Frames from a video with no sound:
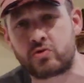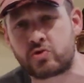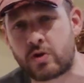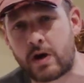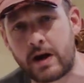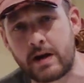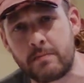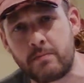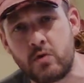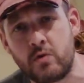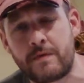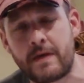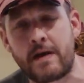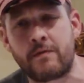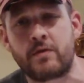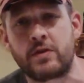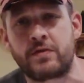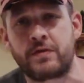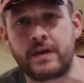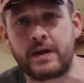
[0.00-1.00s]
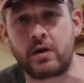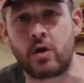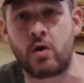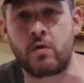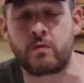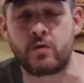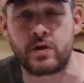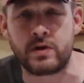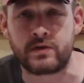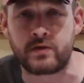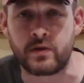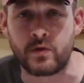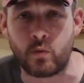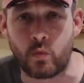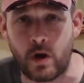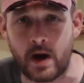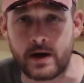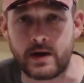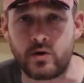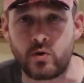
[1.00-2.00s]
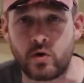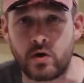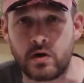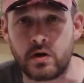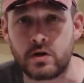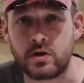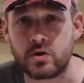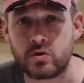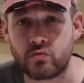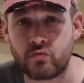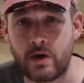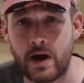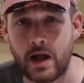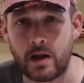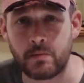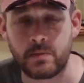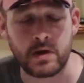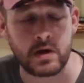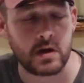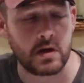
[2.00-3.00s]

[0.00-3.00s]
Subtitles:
try to move everything over into the winidor realm.